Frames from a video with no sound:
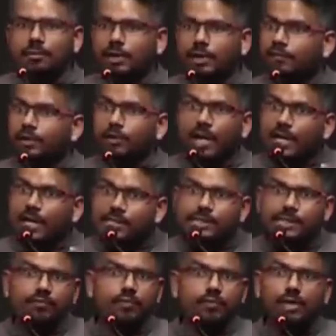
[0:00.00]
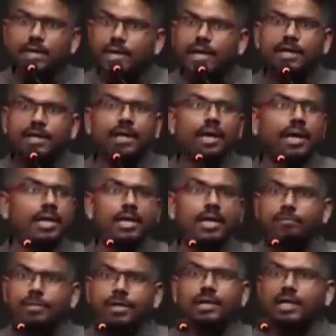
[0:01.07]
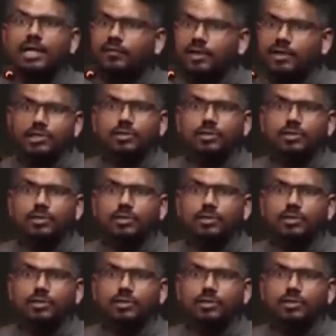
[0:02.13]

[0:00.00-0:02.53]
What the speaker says: but when you ask them for data and empirical evidence